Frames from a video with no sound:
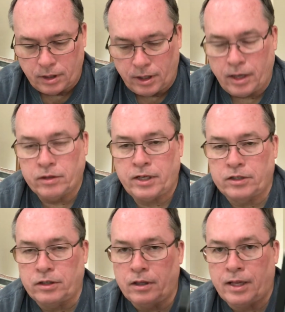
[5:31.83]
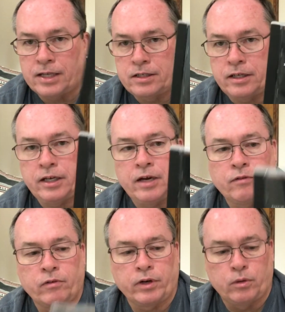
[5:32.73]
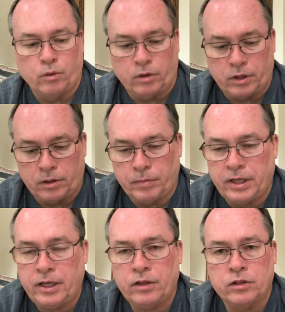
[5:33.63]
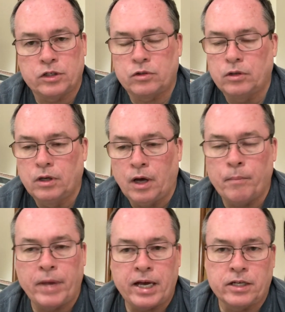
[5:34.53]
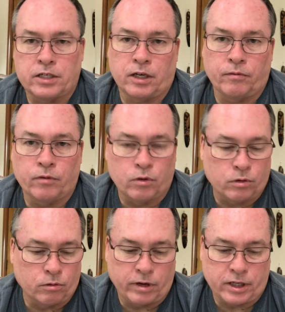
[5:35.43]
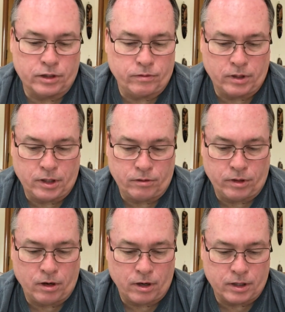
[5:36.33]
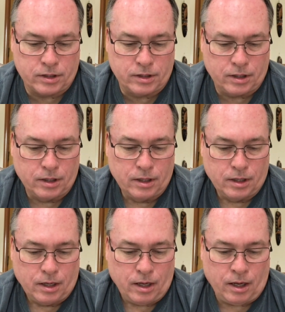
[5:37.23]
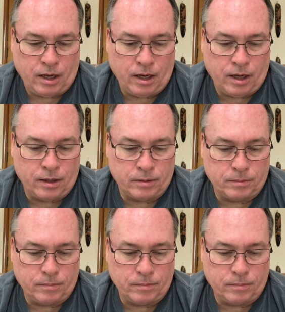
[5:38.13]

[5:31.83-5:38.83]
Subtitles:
and it's actually the last thing he ever recorded. But he had this amazing vocal range for a country artist. And